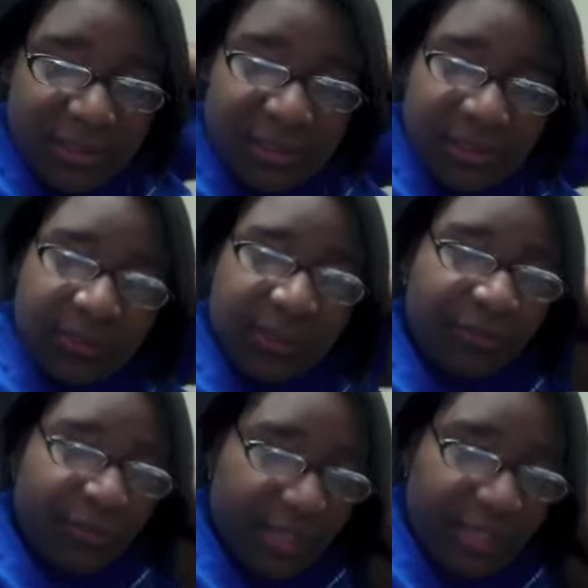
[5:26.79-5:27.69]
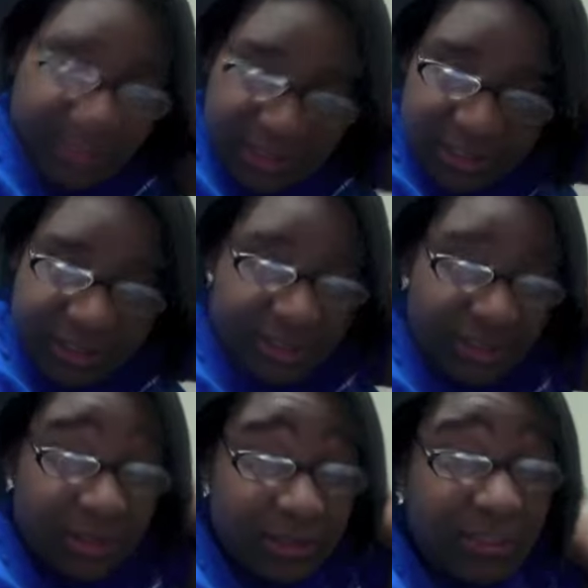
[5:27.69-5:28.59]
in front of the teacher,
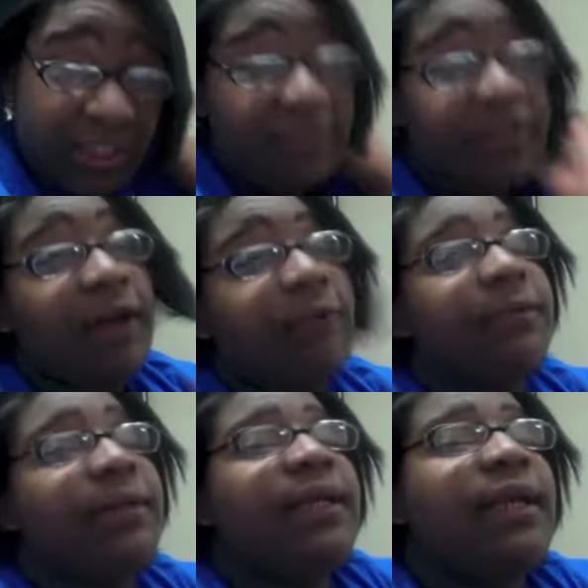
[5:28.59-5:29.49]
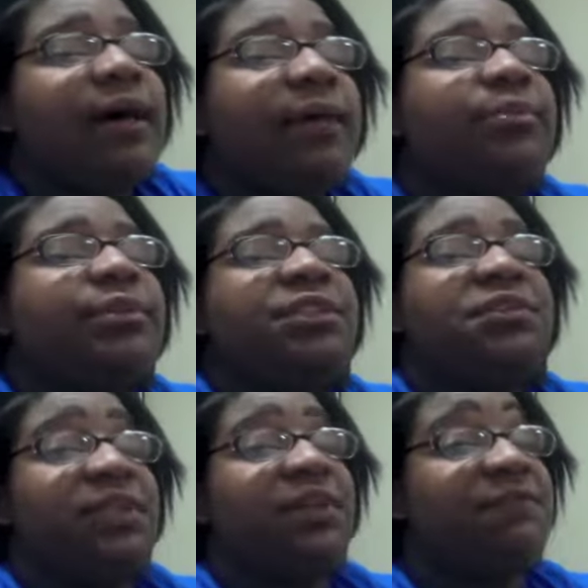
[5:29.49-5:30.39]
she never got written up. She was
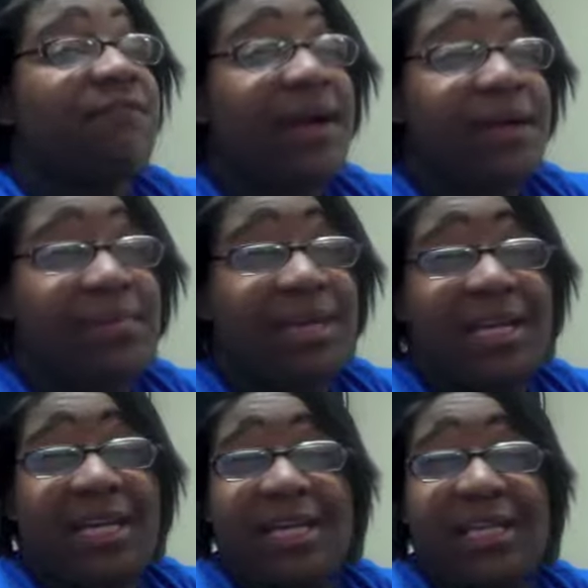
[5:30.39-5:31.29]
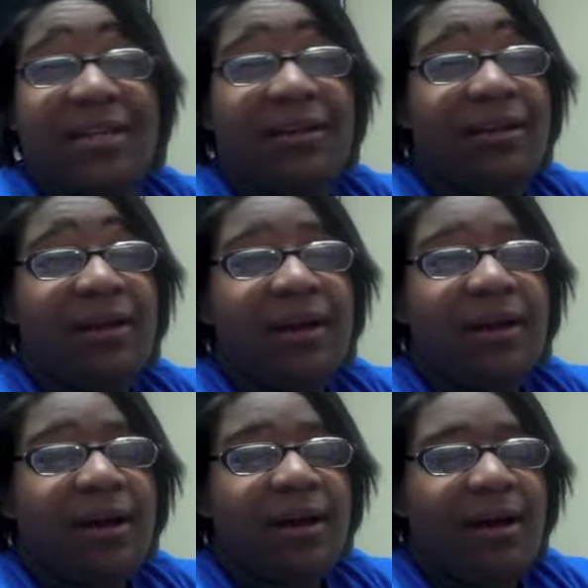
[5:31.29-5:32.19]
going to fight me and
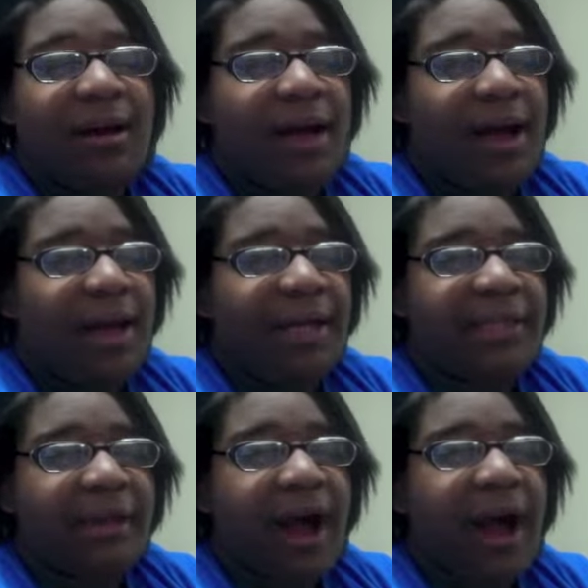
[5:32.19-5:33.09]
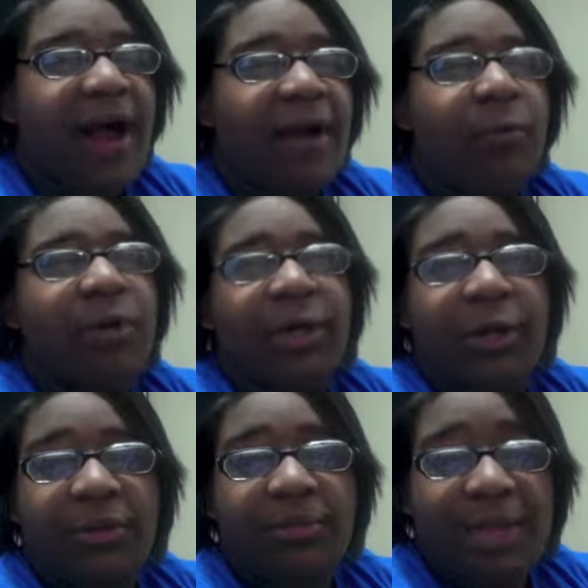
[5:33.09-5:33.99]
I I wanted
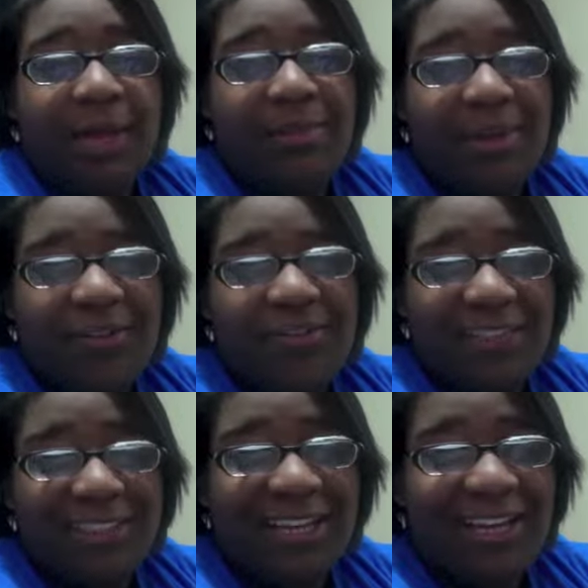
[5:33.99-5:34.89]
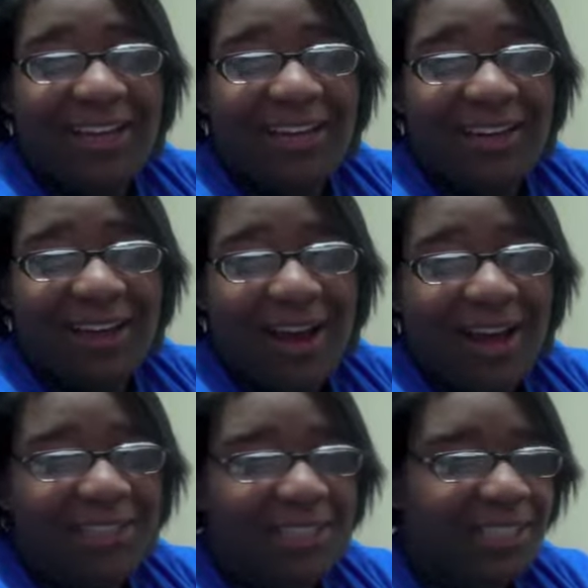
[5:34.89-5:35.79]
her to become my friend again, and I
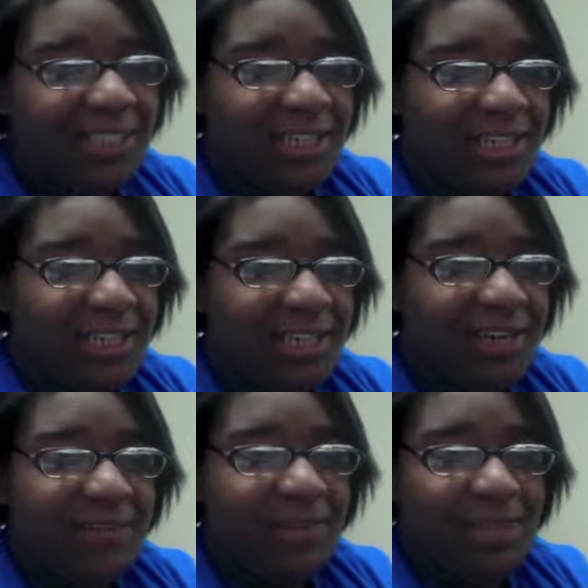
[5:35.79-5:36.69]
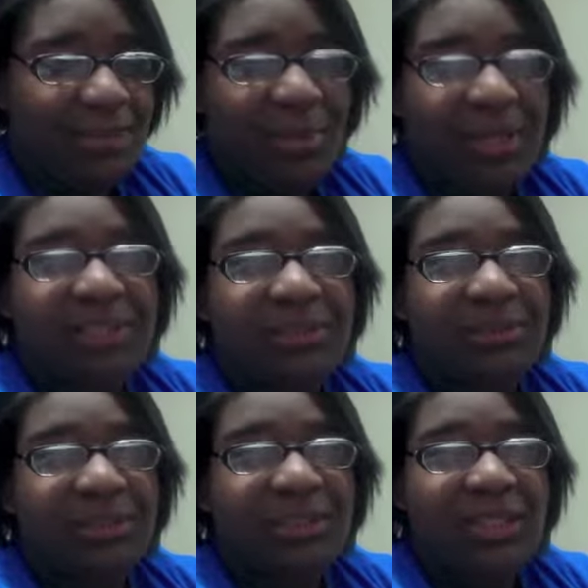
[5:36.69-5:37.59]
did anything and everything
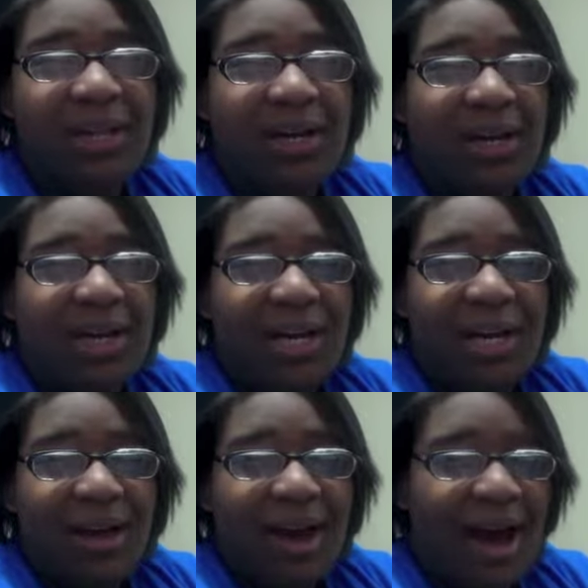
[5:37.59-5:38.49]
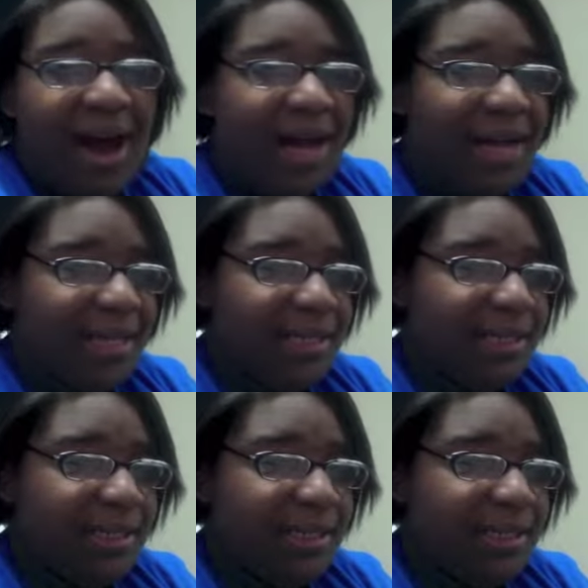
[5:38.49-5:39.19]
possible. I